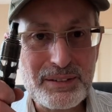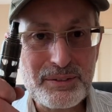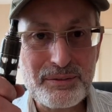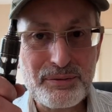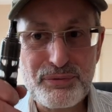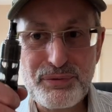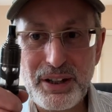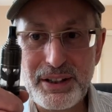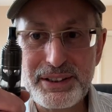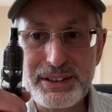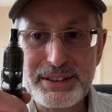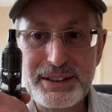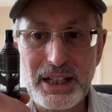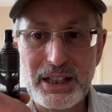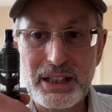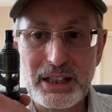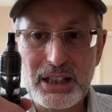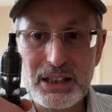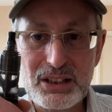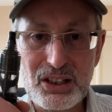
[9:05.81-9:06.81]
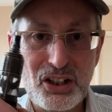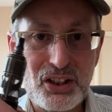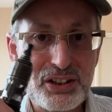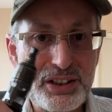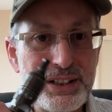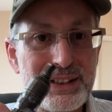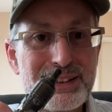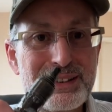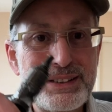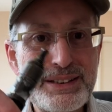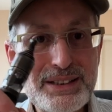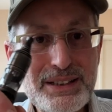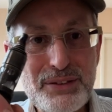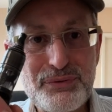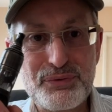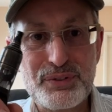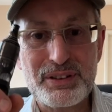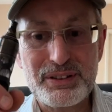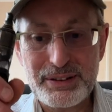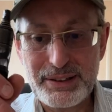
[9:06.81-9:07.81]
very delicate honey,
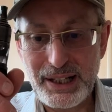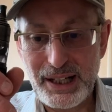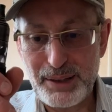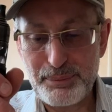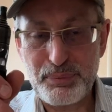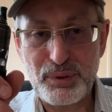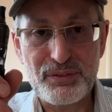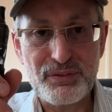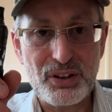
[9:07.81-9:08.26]
different type of